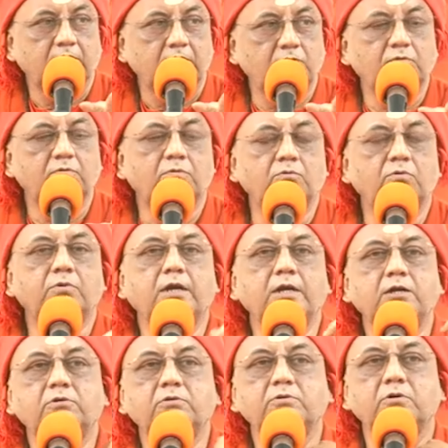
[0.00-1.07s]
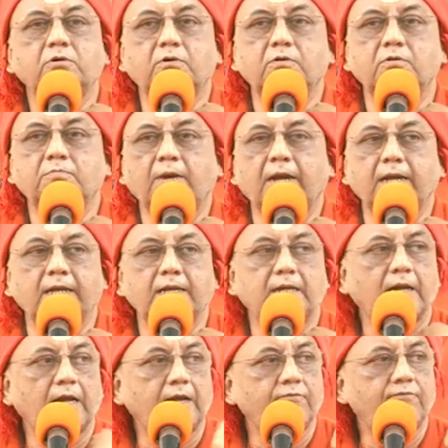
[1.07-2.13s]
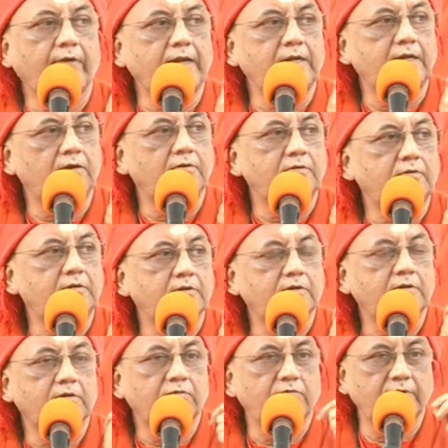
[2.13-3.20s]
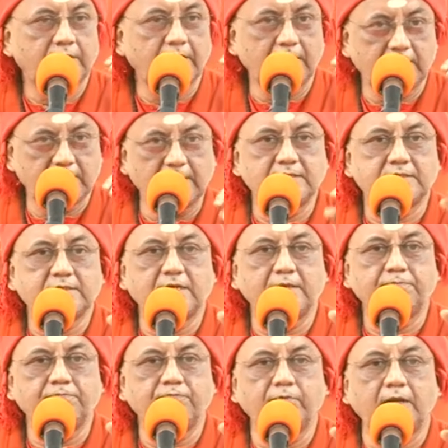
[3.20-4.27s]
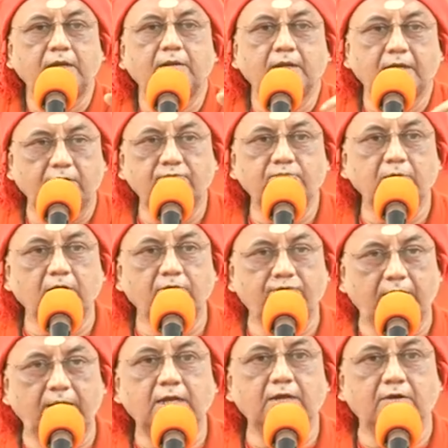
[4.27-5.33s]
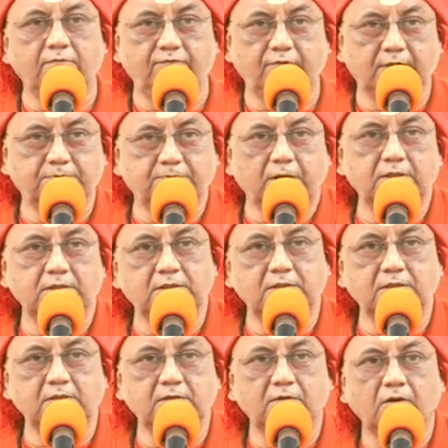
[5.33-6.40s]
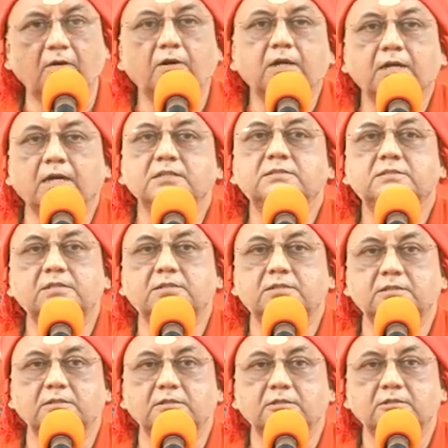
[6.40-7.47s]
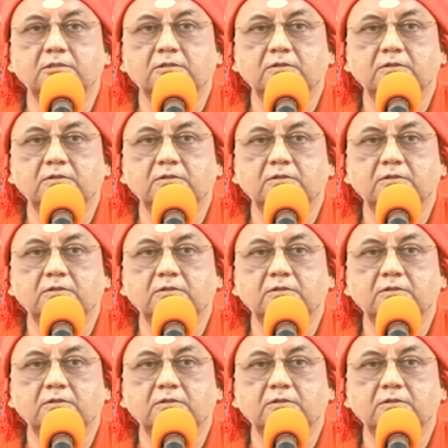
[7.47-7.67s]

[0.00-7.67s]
you look into your own mind and find out whether this step will give me a feeling of expansion or a constriction.